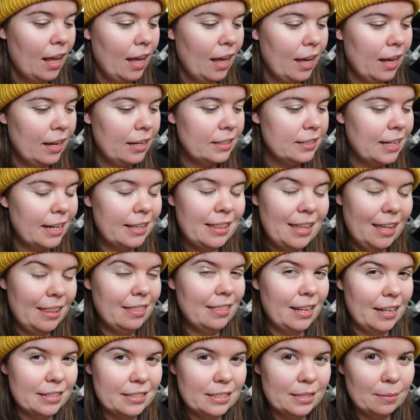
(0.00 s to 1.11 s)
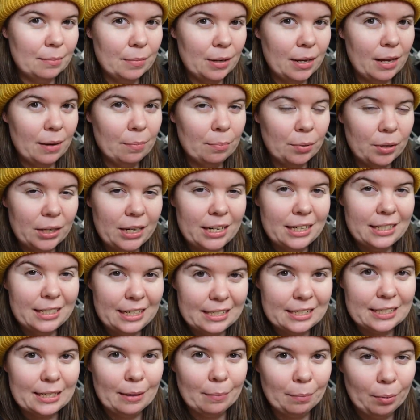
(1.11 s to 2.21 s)
And I think that's some pretty
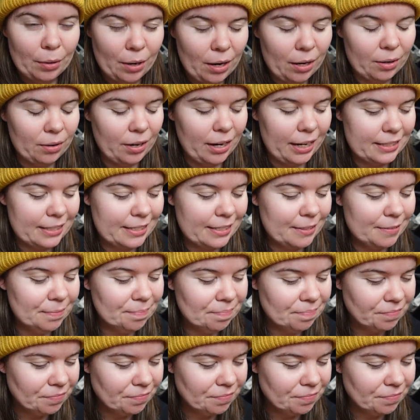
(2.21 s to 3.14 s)
decent progress,